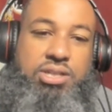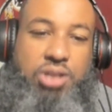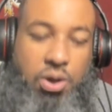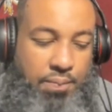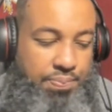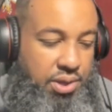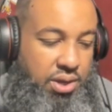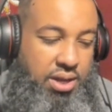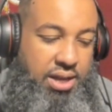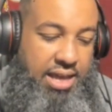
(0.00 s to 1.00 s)
So,
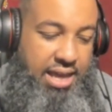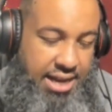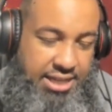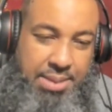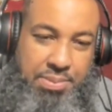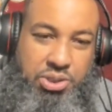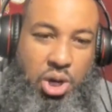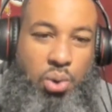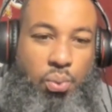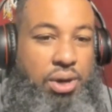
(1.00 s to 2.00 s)
in this
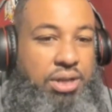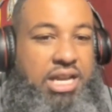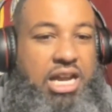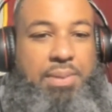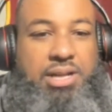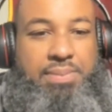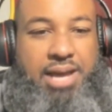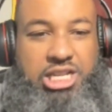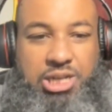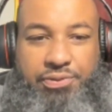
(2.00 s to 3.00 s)
episode, we'll talk about the
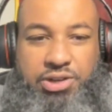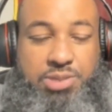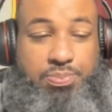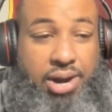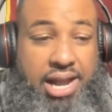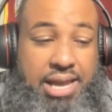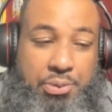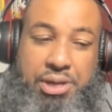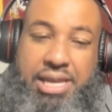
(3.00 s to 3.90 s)
matchup versus Bryant.